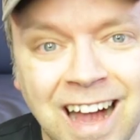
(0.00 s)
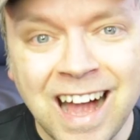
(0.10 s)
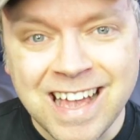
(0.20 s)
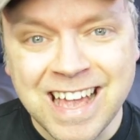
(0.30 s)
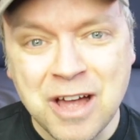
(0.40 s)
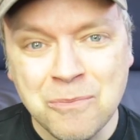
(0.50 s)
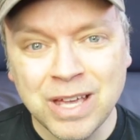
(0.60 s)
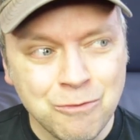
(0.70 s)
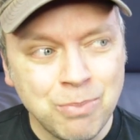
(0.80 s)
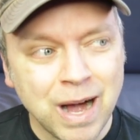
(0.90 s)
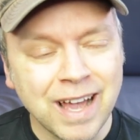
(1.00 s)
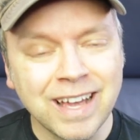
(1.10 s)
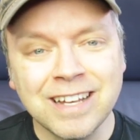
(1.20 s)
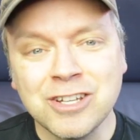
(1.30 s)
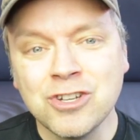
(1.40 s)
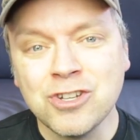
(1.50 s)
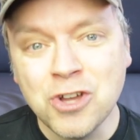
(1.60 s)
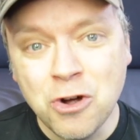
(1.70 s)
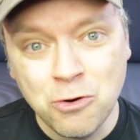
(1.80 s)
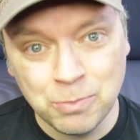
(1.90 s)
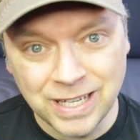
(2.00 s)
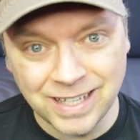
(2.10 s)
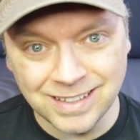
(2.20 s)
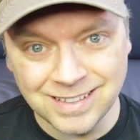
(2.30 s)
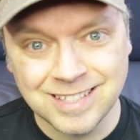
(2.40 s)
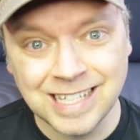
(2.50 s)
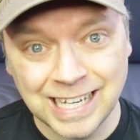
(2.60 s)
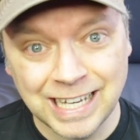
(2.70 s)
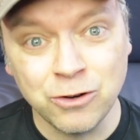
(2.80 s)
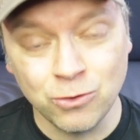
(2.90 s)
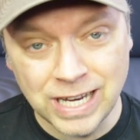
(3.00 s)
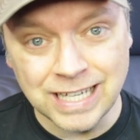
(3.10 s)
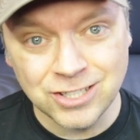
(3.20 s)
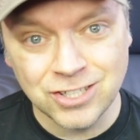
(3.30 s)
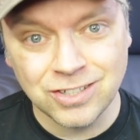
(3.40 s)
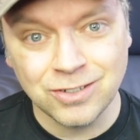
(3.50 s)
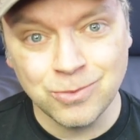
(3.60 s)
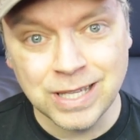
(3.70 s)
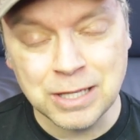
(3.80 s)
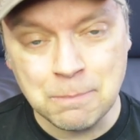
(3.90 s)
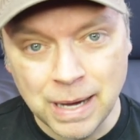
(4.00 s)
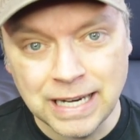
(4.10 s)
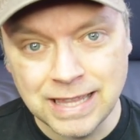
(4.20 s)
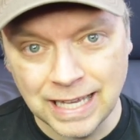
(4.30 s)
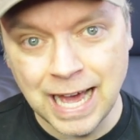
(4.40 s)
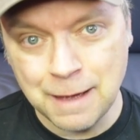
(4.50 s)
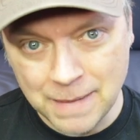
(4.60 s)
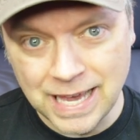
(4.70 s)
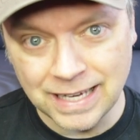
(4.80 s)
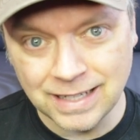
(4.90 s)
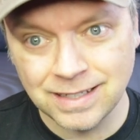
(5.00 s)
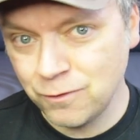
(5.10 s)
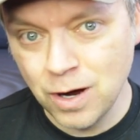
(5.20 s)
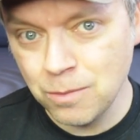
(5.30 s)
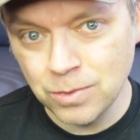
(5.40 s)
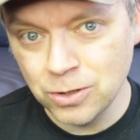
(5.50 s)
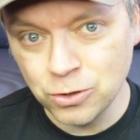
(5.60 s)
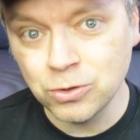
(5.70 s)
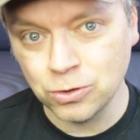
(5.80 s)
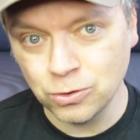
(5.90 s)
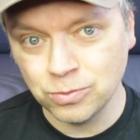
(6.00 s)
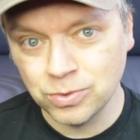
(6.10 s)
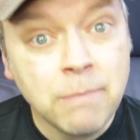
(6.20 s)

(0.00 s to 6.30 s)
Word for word: I am by no means getting rich with the money that I make from YouTube.